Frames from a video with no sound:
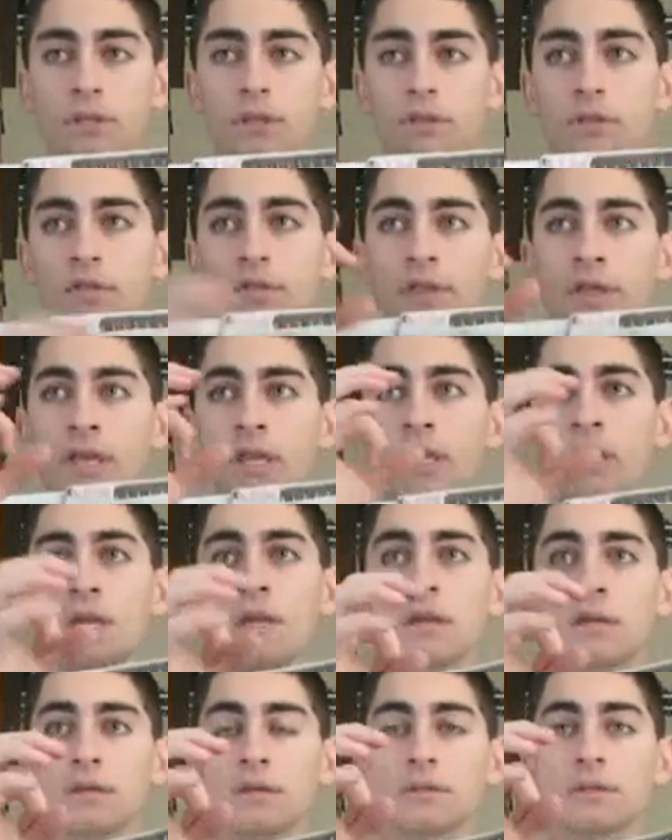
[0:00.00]

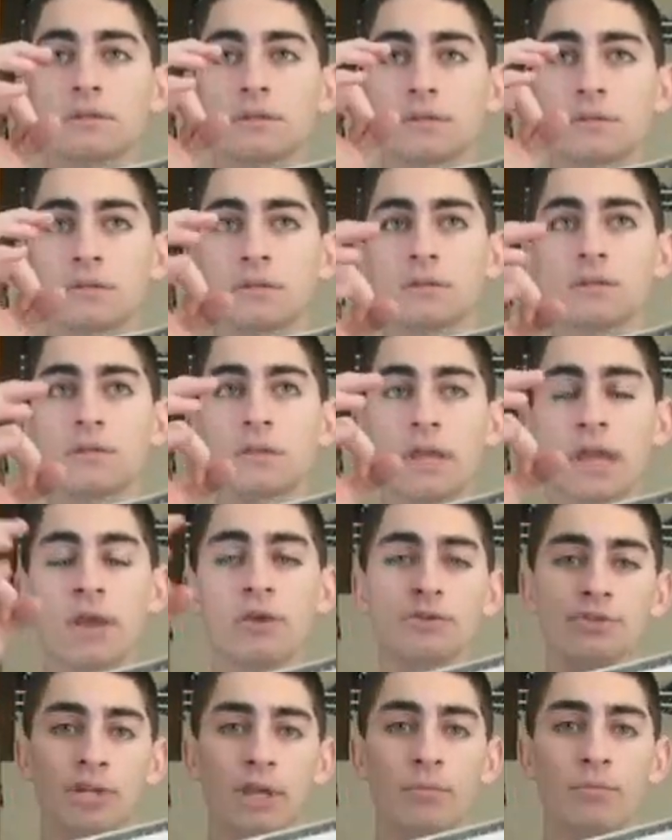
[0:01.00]
the
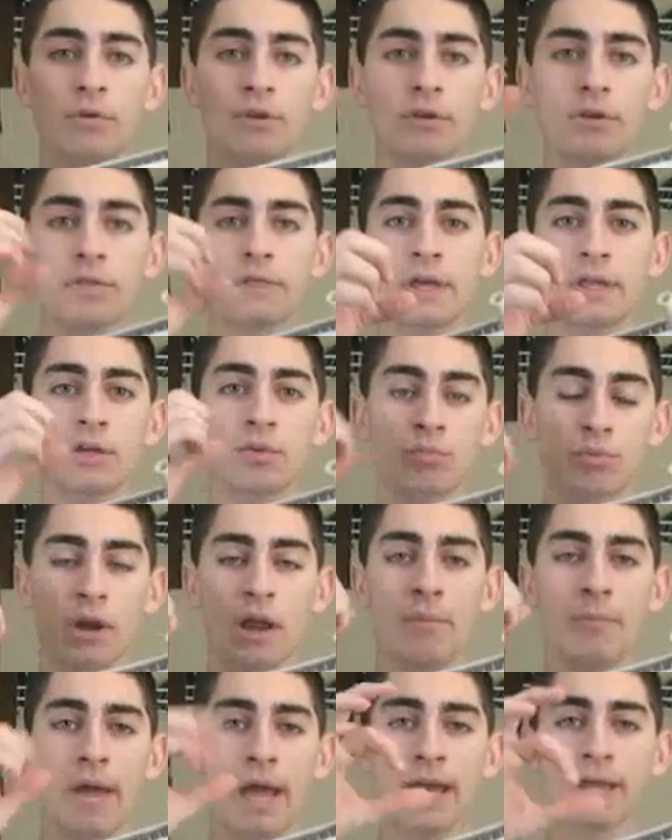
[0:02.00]
air chamber that you
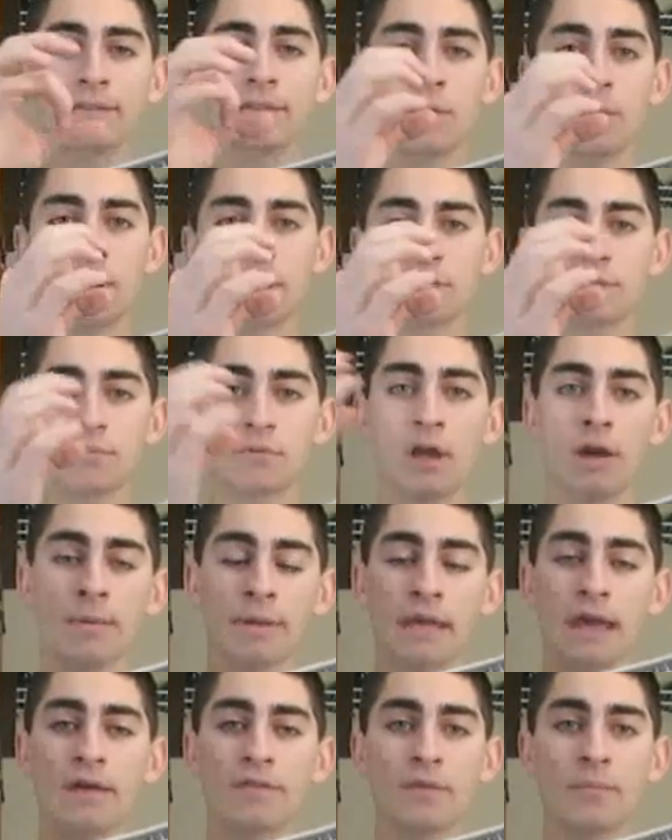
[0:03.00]
prime back that winds up
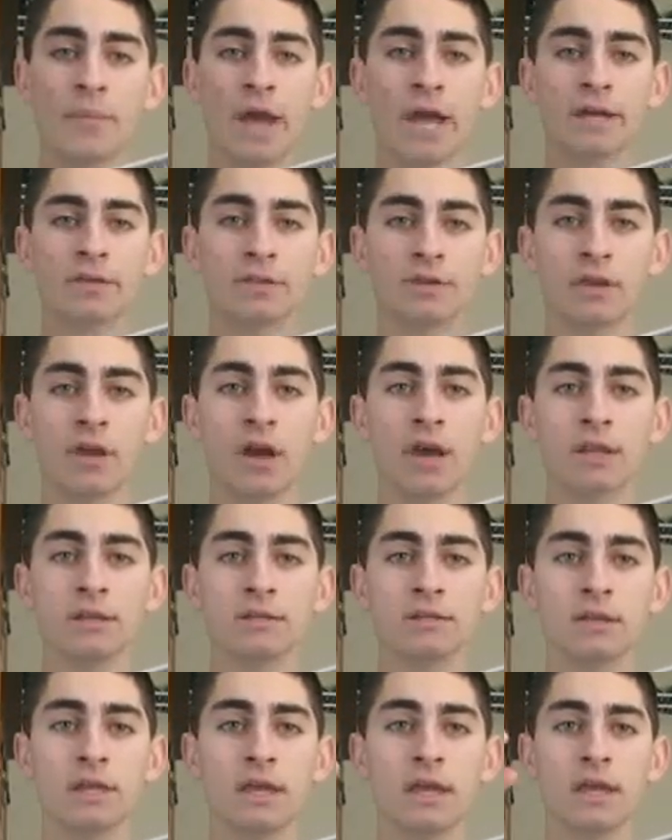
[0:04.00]
coming out the back of the
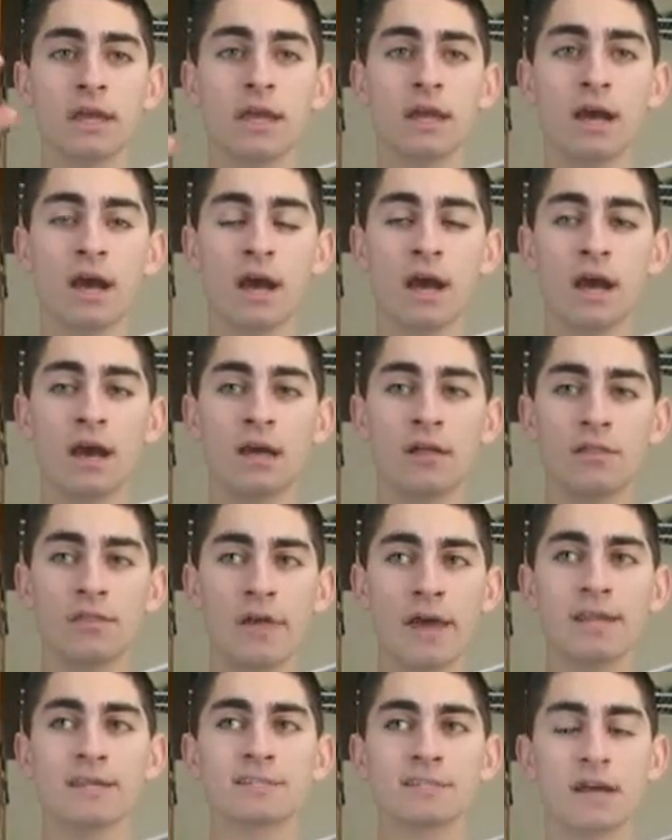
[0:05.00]
gun,
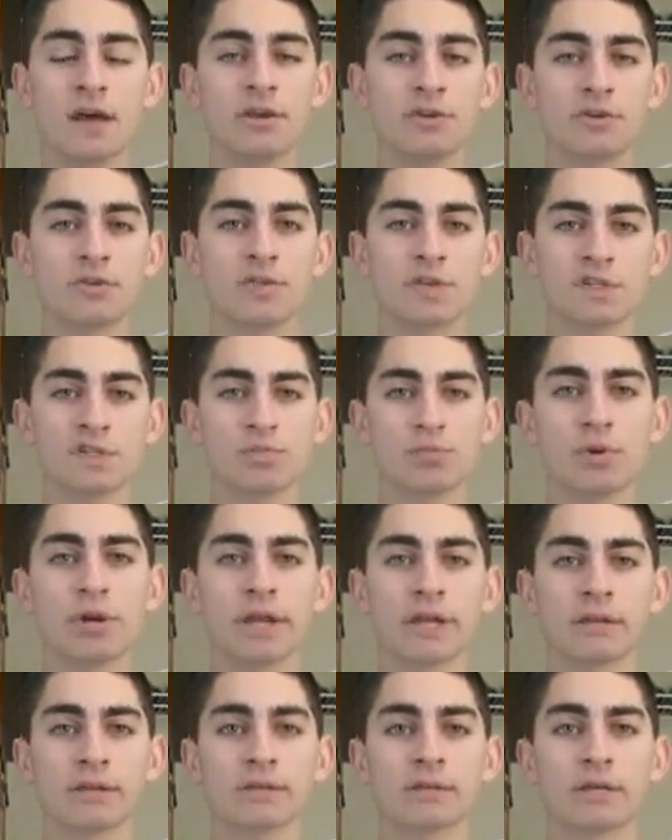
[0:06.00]
that is under the
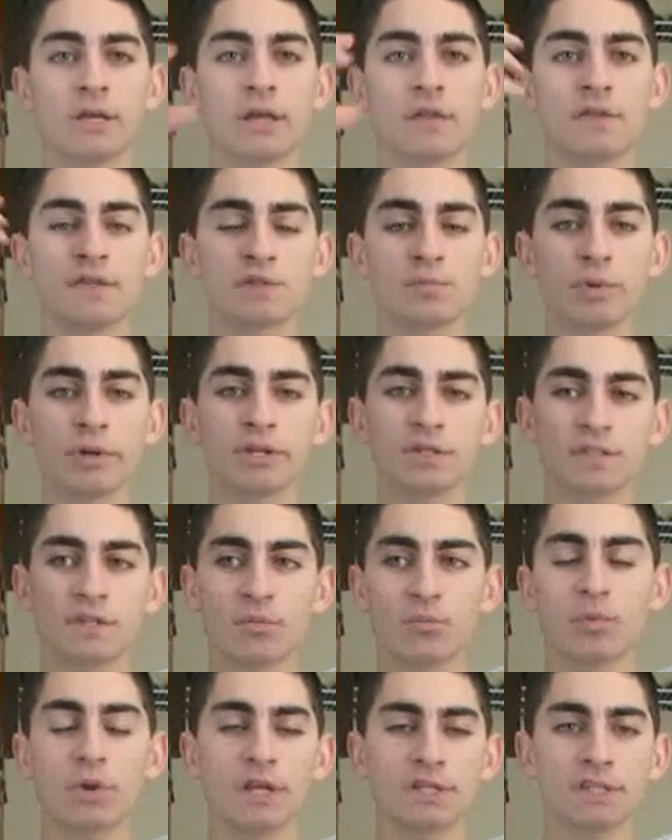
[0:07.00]
spring. The spring is
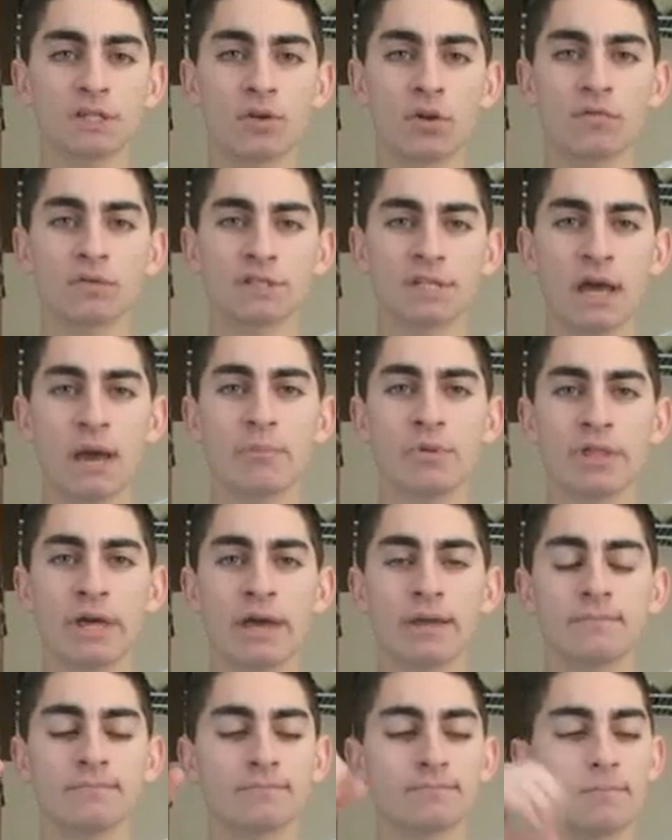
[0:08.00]
compressing over top of that.